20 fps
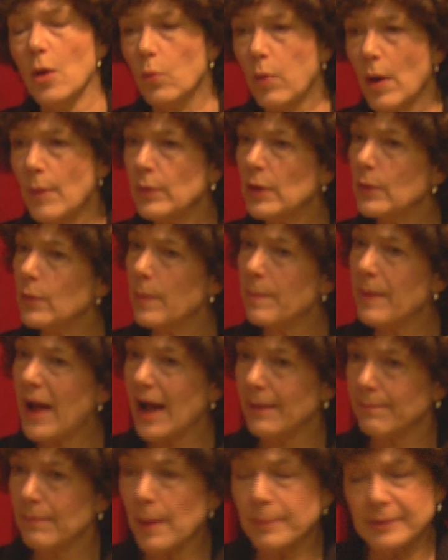when we were
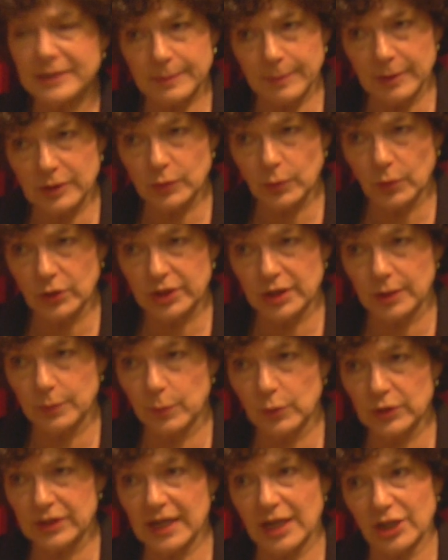back, Muppets Most
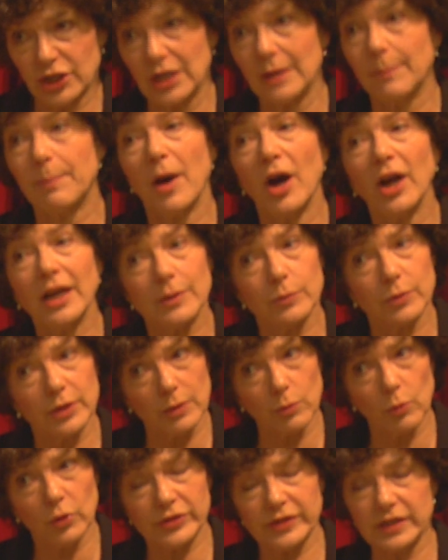Wanted was actually at Pinewood,
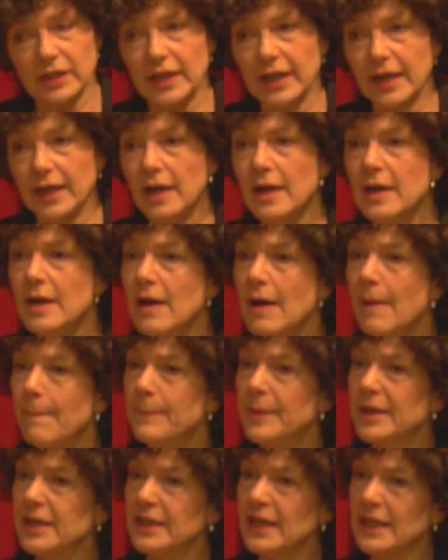it wasn't here.
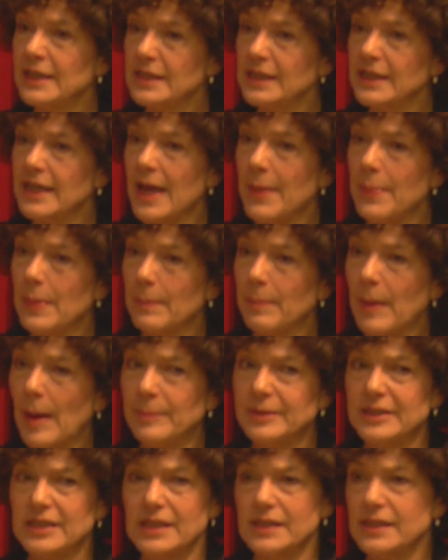But yet again, the
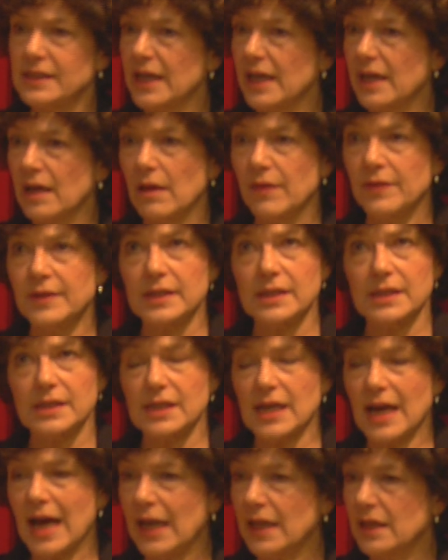puppeteers saying, this
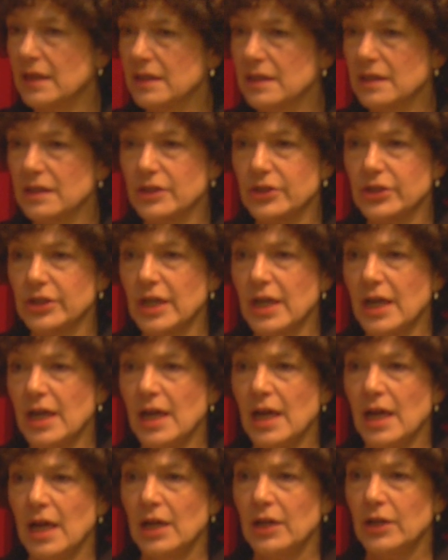talent,
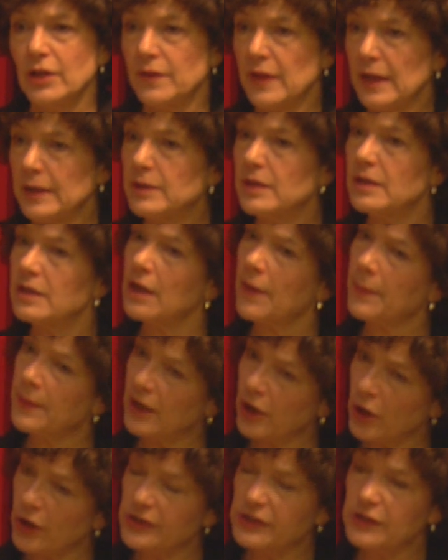they'd done
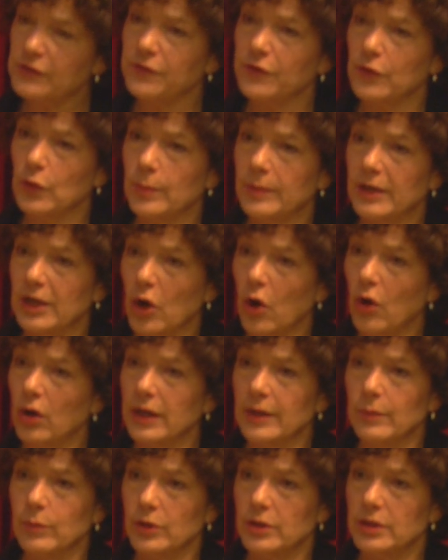the last film in
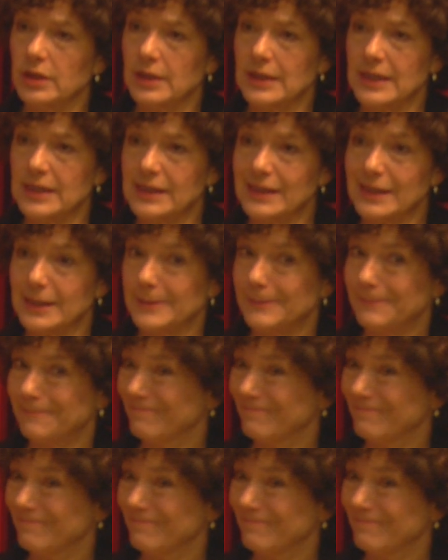Hollywood, and they said,